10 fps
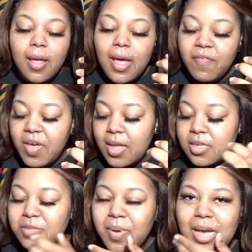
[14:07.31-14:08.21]
I've had
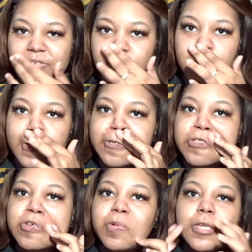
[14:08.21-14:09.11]
this box for close to
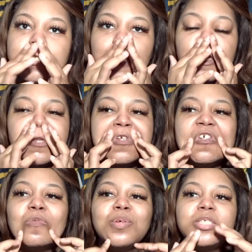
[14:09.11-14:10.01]
two weeks and it's
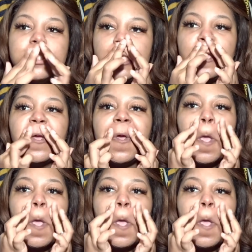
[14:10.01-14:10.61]
just been sitting